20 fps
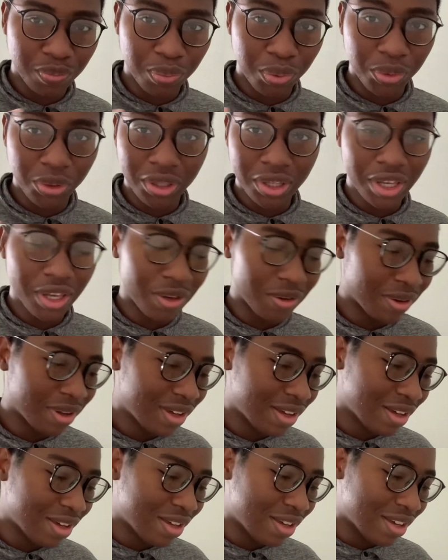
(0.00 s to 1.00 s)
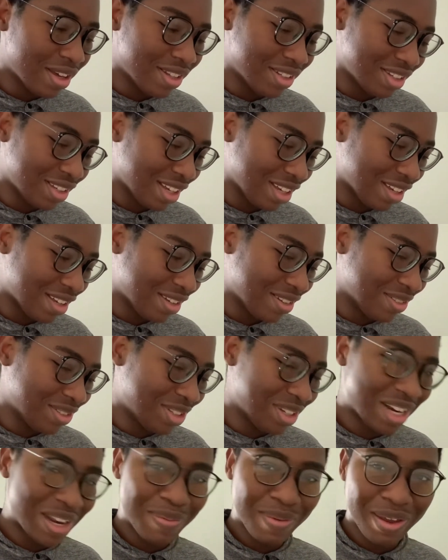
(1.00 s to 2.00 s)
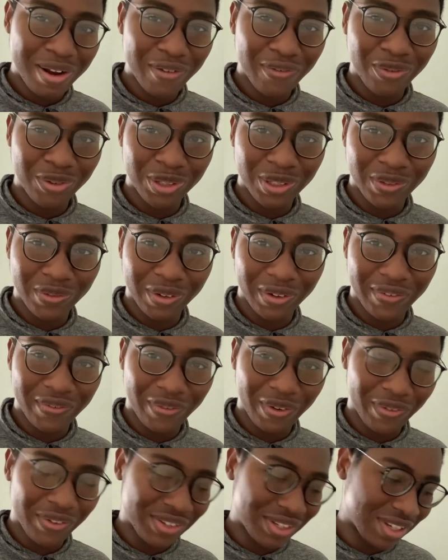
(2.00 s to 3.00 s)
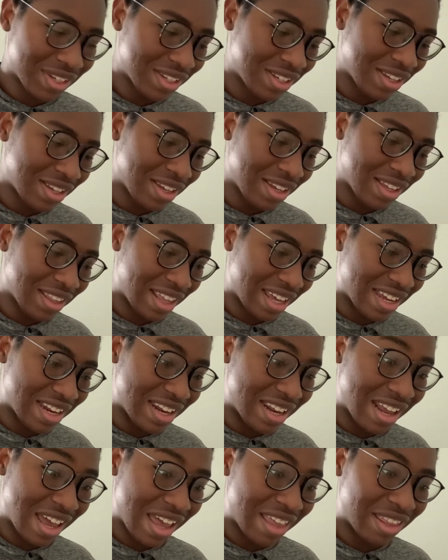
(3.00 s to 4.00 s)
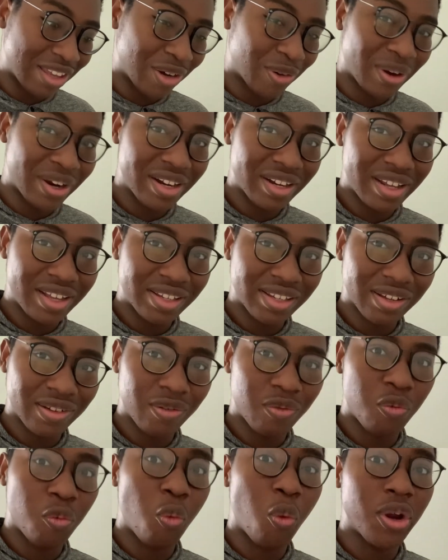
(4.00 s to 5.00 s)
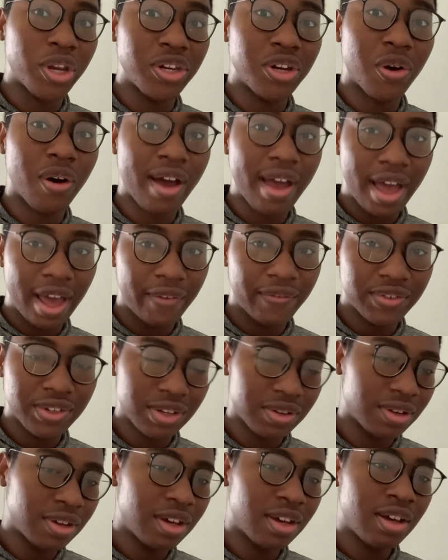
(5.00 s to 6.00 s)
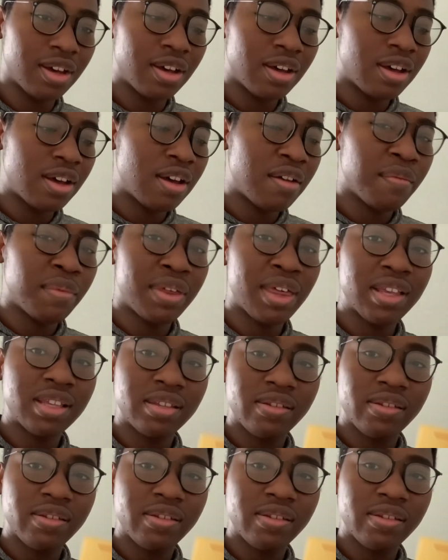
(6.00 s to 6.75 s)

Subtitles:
fool you into like studying manifolds for physics. I'll in like great detail when you don't have to. But that's